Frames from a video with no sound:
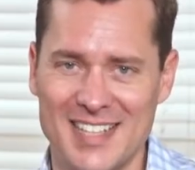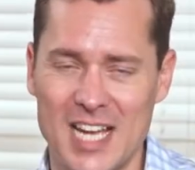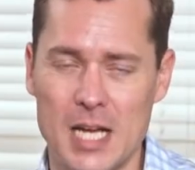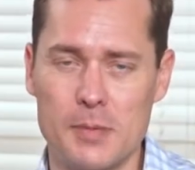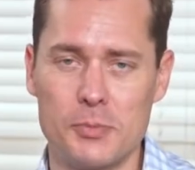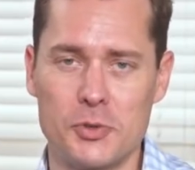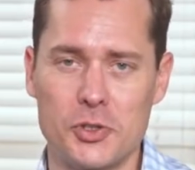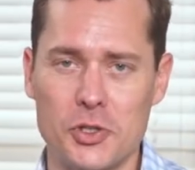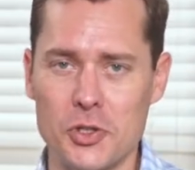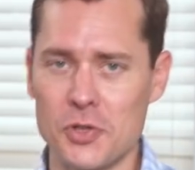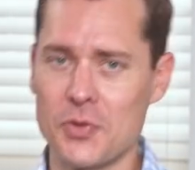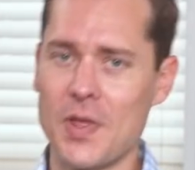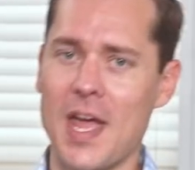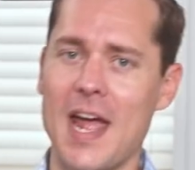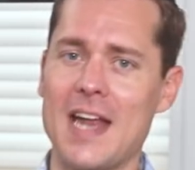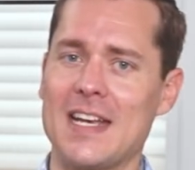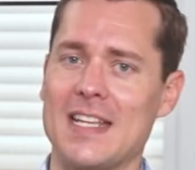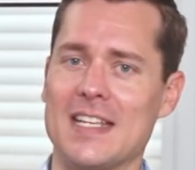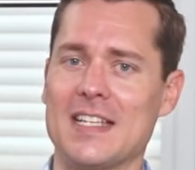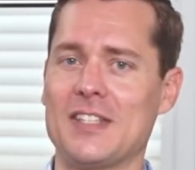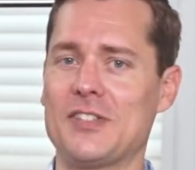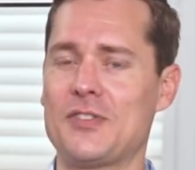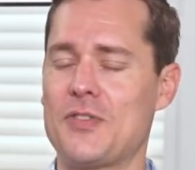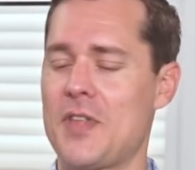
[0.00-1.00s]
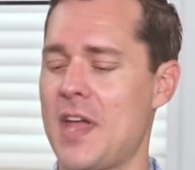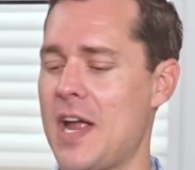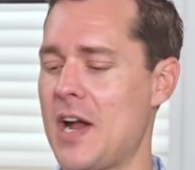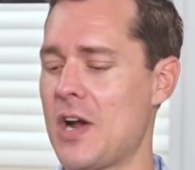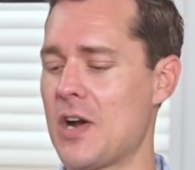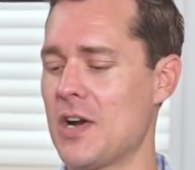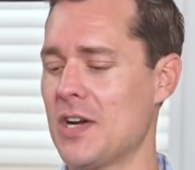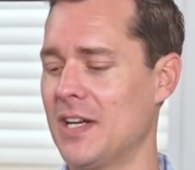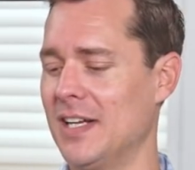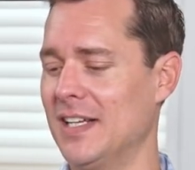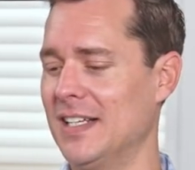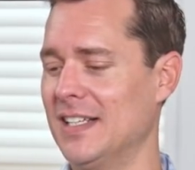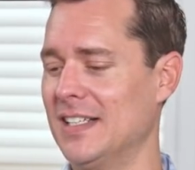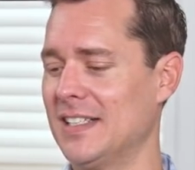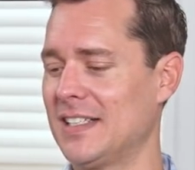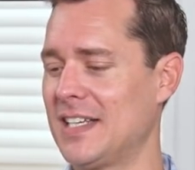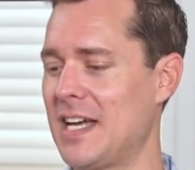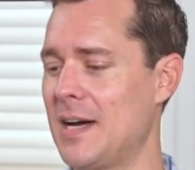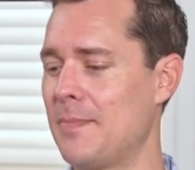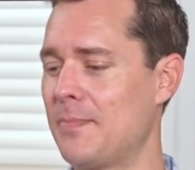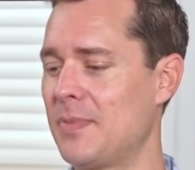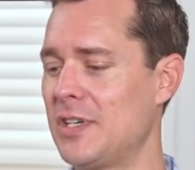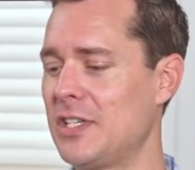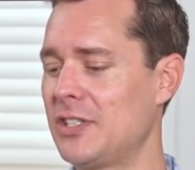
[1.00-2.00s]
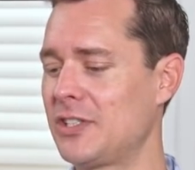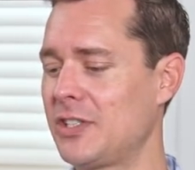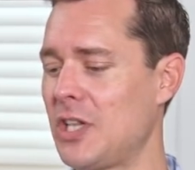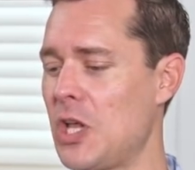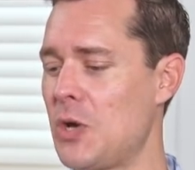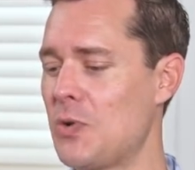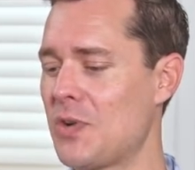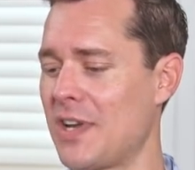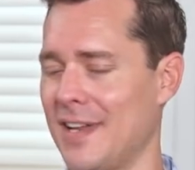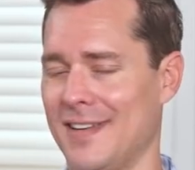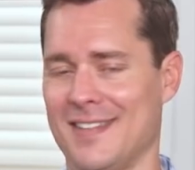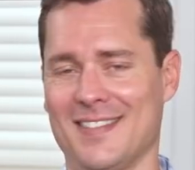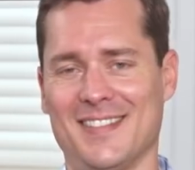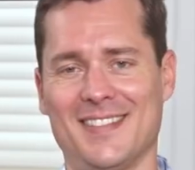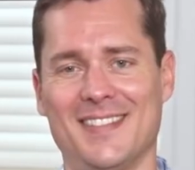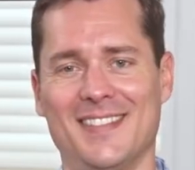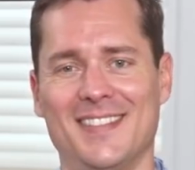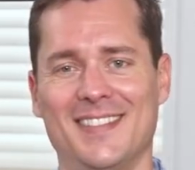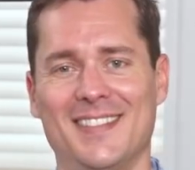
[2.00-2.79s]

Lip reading: I'm sure that is their company slogan.